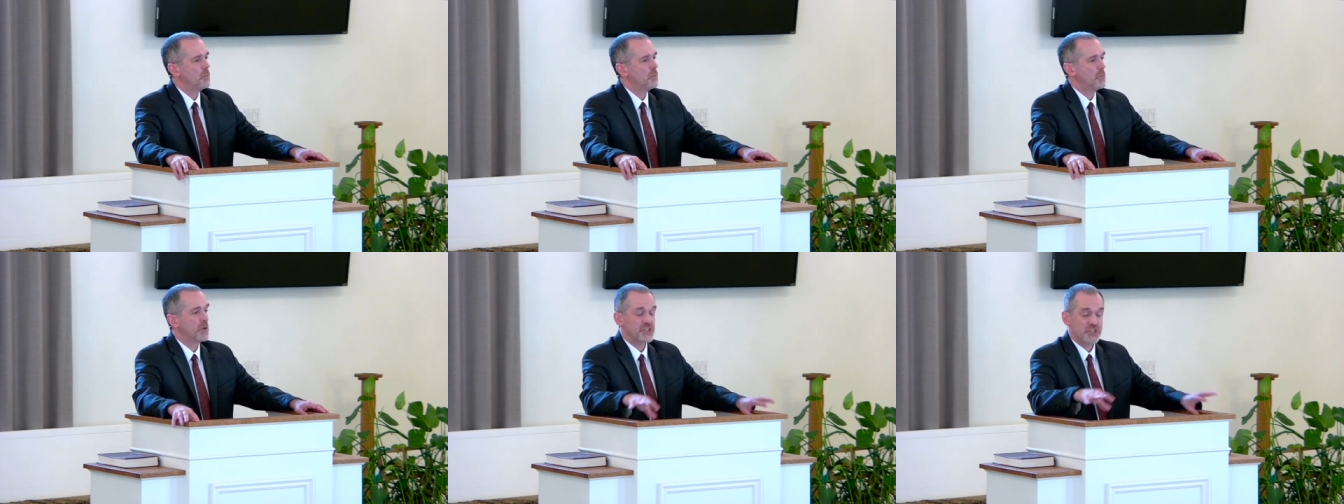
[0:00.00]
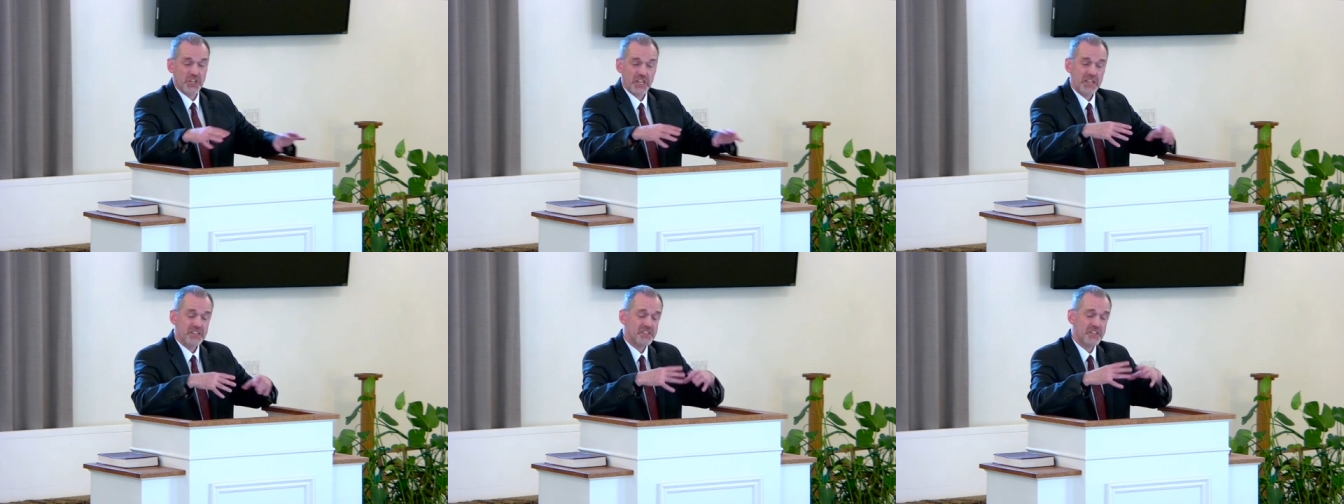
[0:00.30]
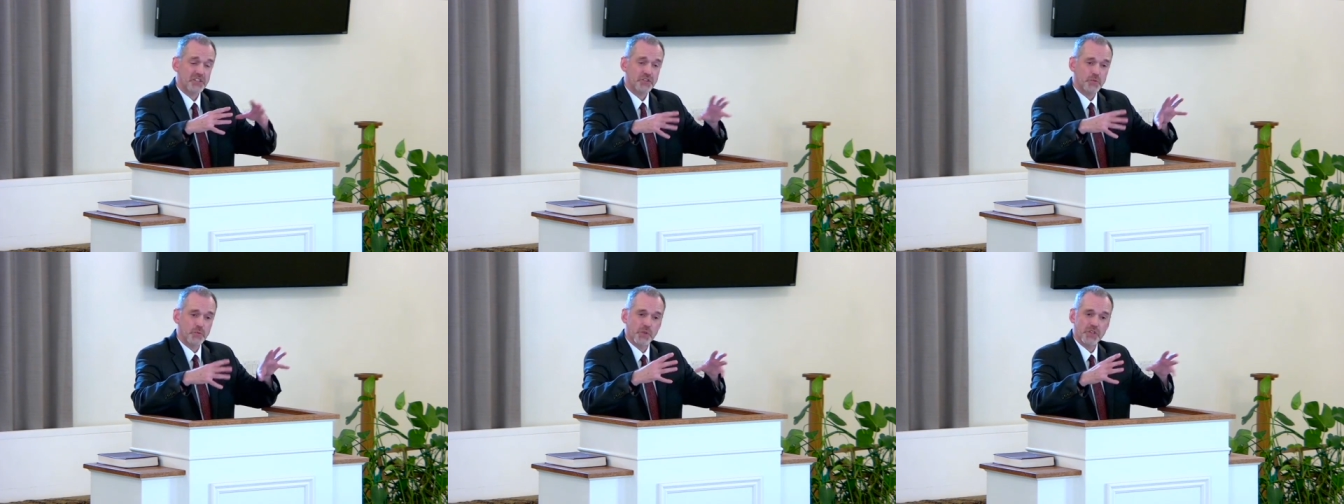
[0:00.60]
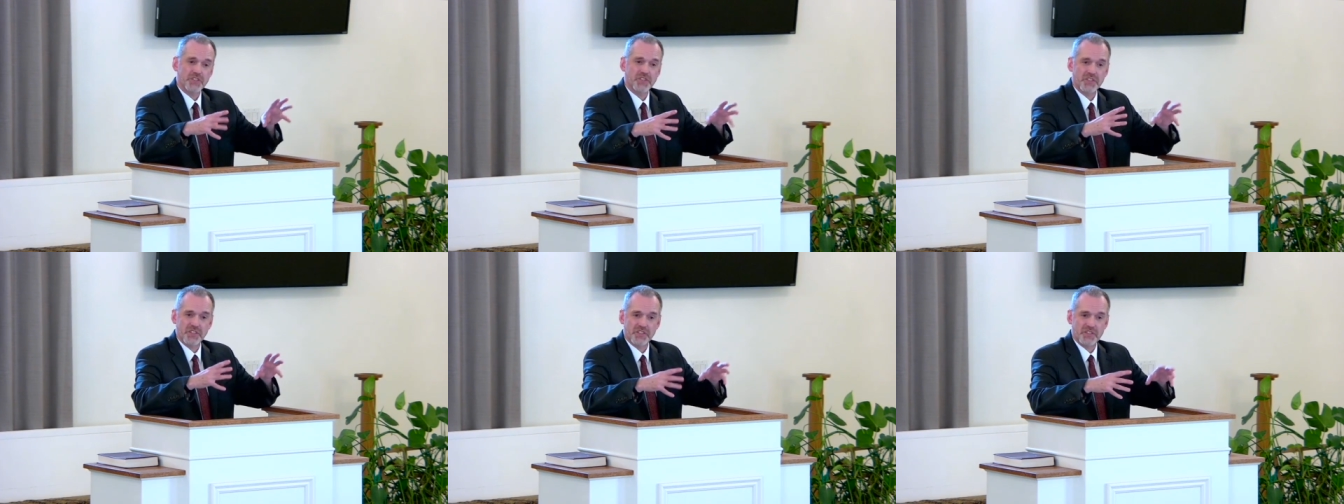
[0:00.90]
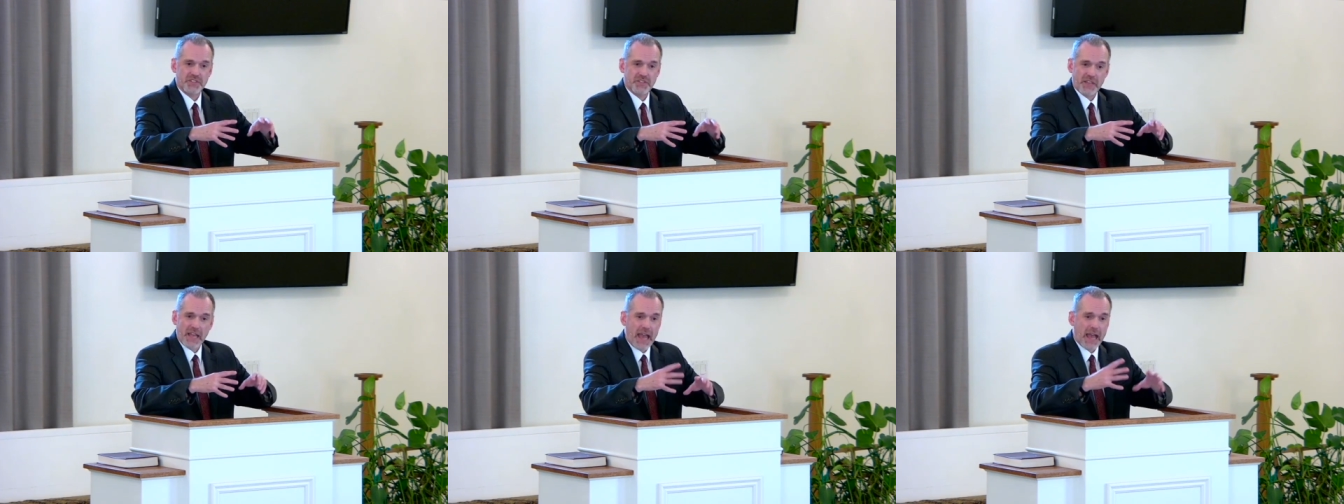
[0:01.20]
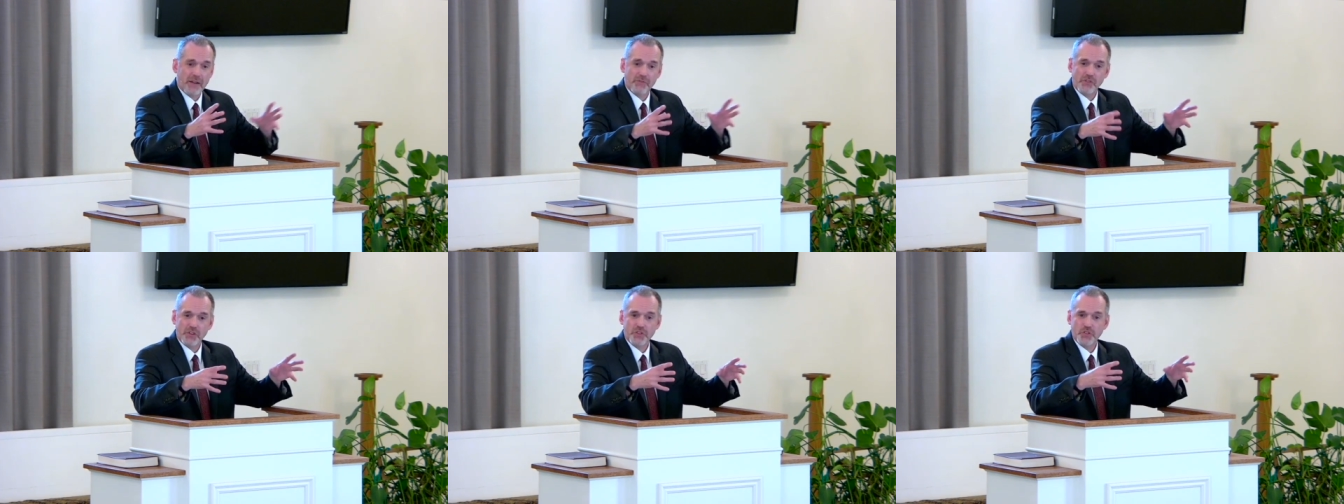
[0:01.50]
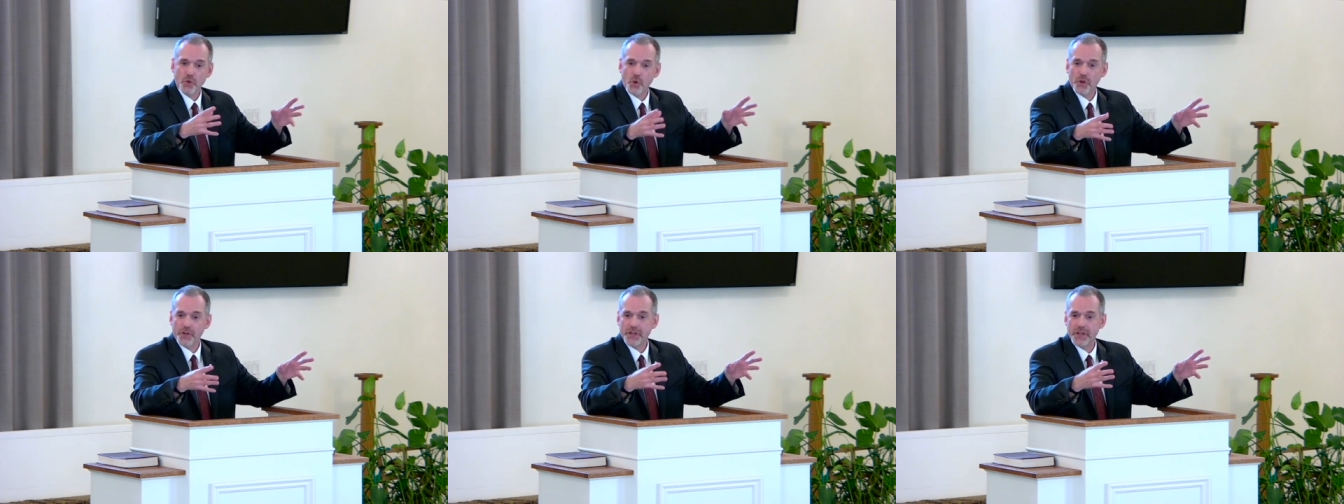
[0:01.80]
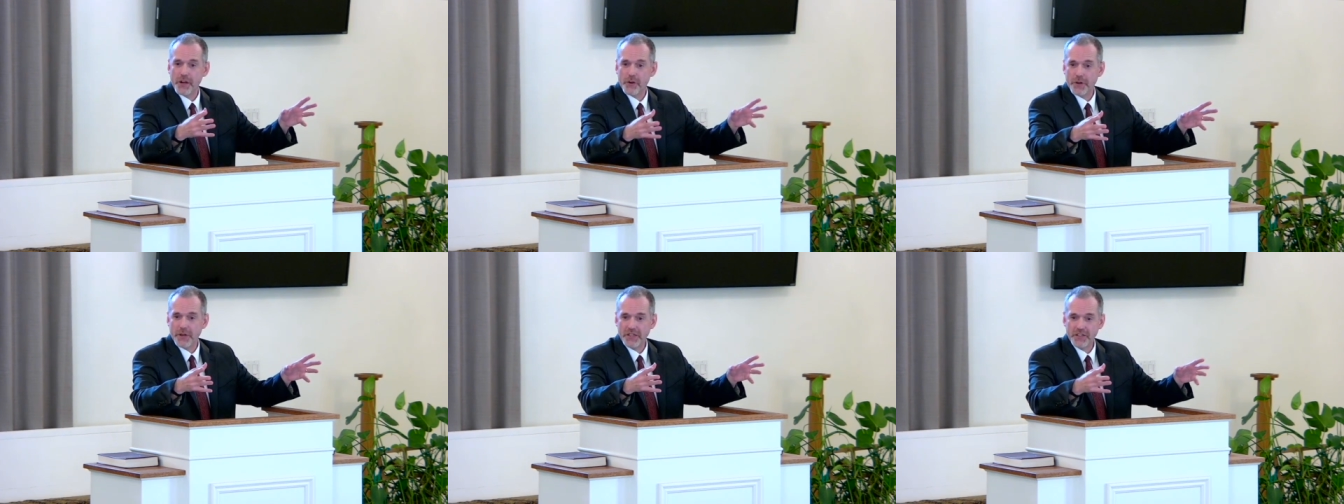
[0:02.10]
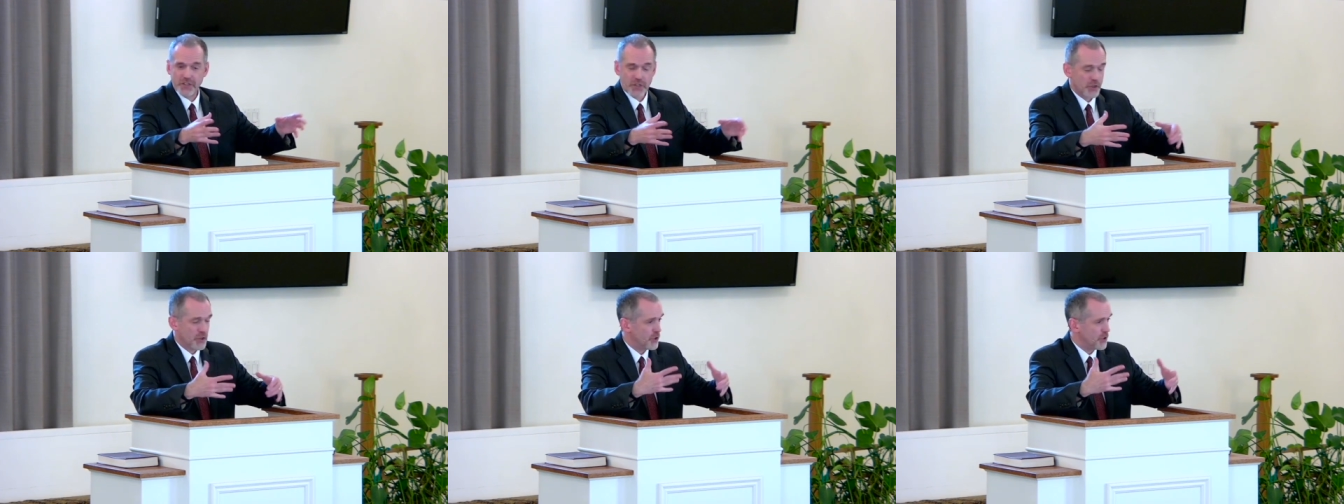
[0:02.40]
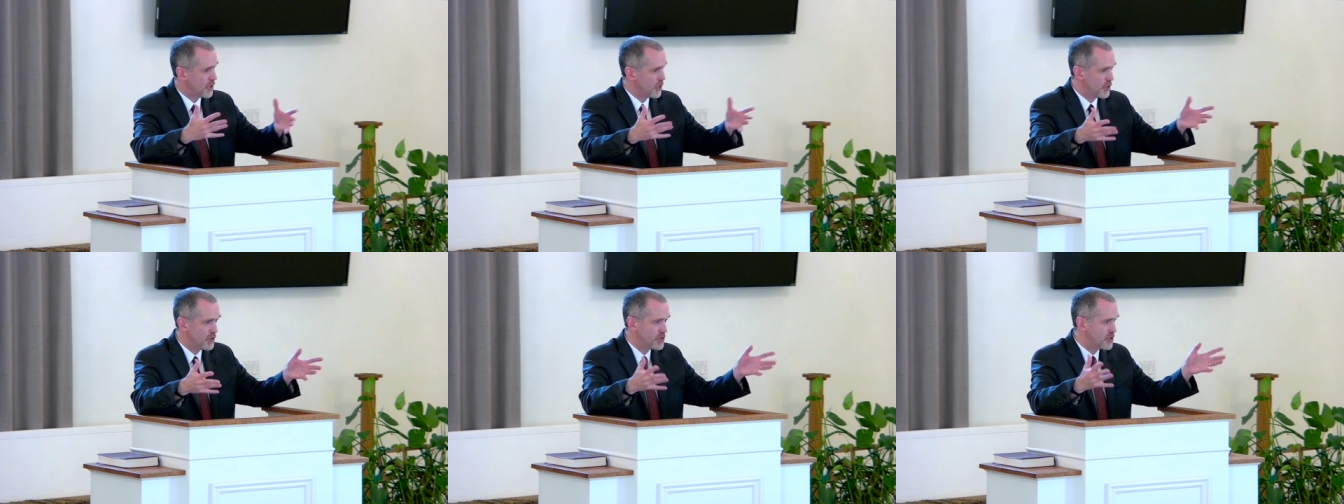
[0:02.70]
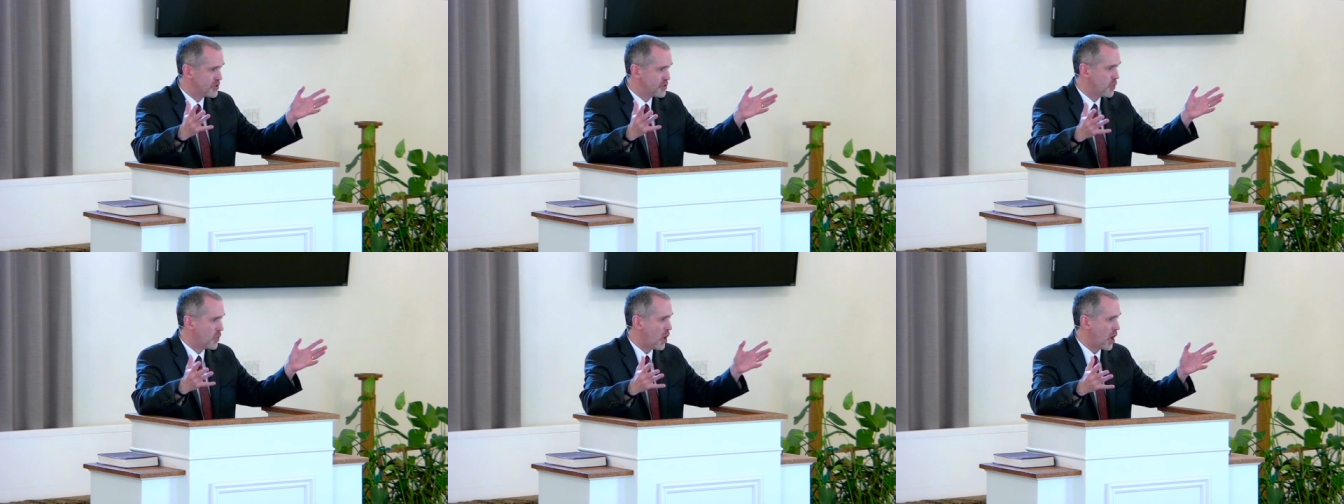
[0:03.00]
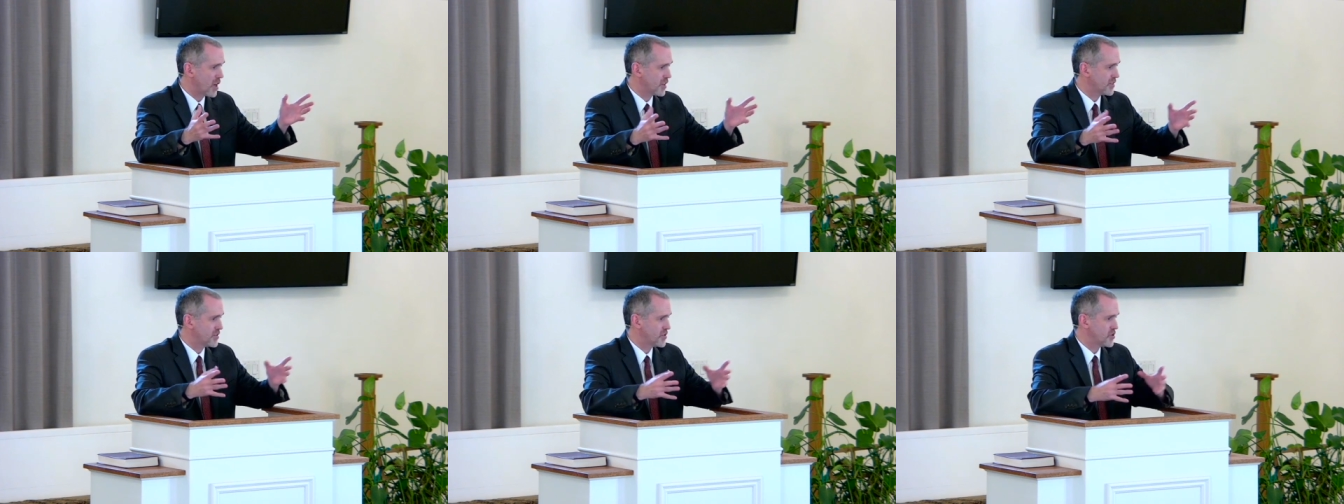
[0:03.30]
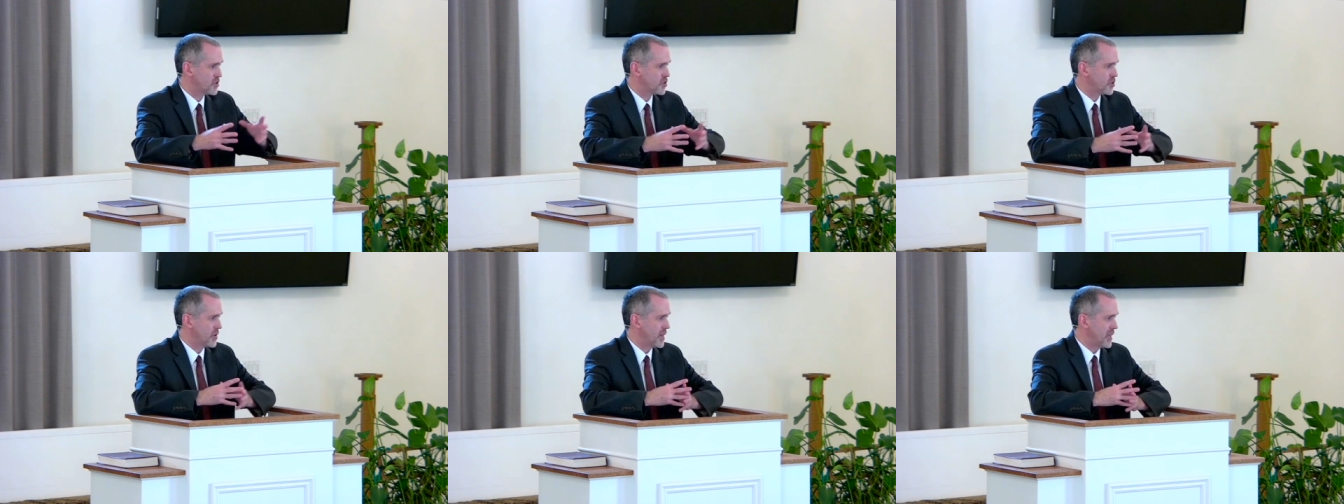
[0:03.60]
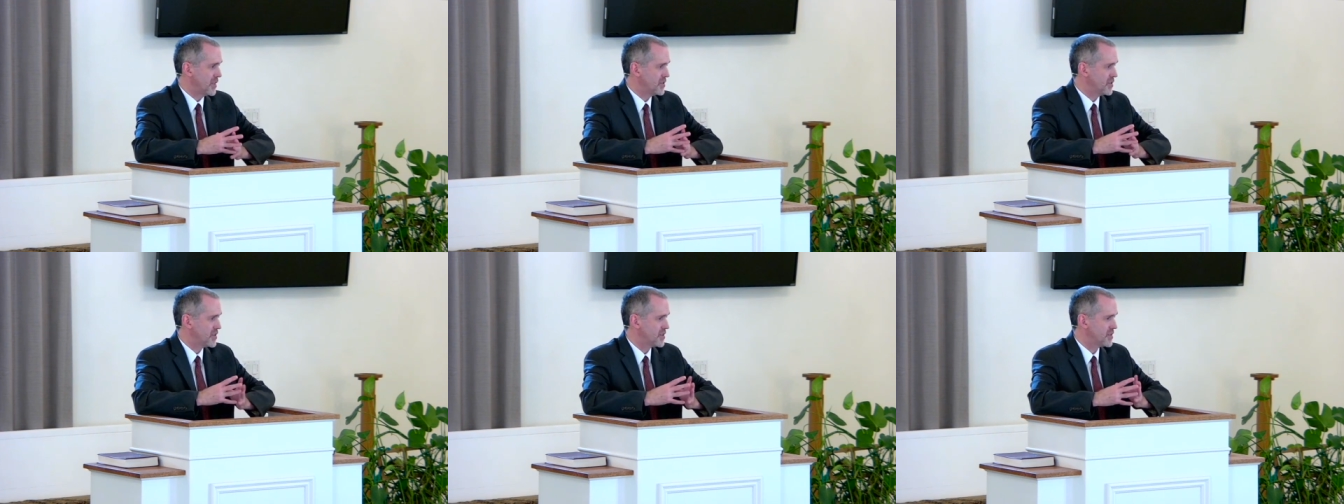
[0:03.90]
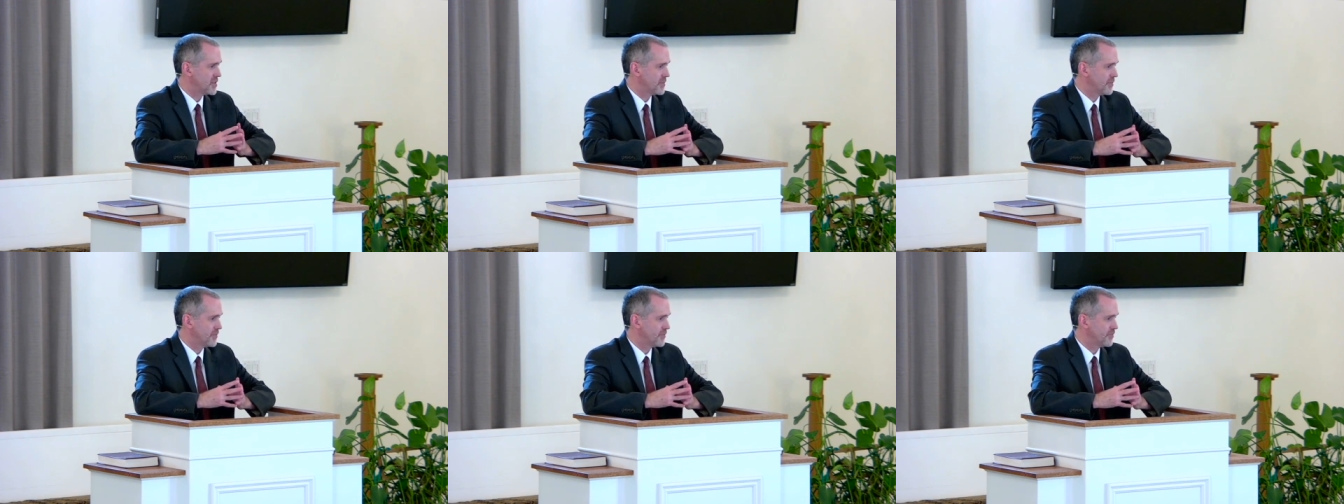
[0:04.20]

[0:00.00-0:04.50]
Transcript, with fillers: But Jesus was this average, ordinary dude who just walked the streets.